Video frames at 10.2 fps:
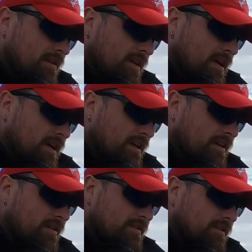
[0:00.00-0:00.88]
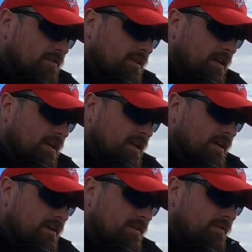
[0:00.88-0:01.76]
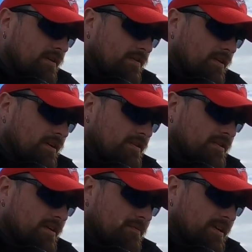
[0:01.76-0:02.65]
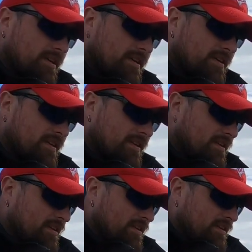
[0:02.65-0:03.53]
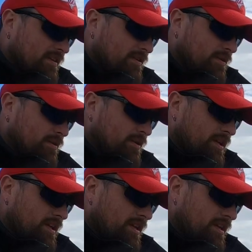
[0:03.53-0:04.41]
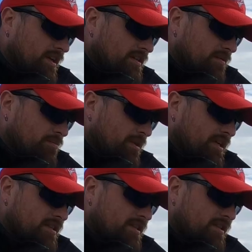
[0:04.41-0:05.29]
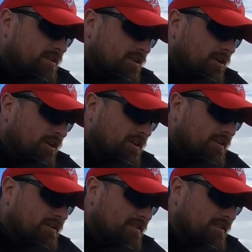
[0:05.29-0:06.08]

Okay, so today we've learned something. Hooligan is a bitch to cook.